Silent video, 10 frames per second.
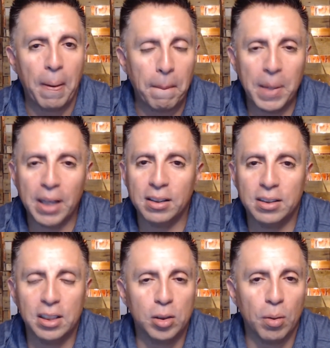Make
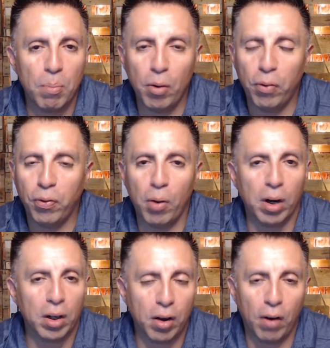decision, move
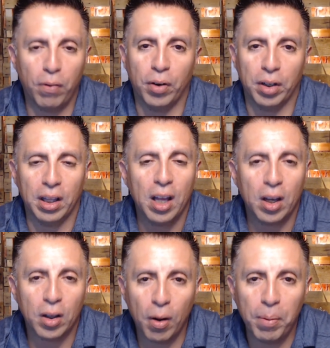forward, go for it.
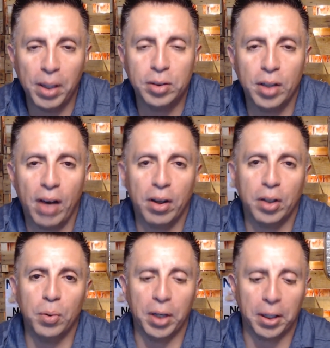God bless you. Have a
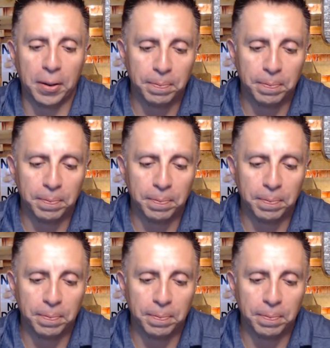good week.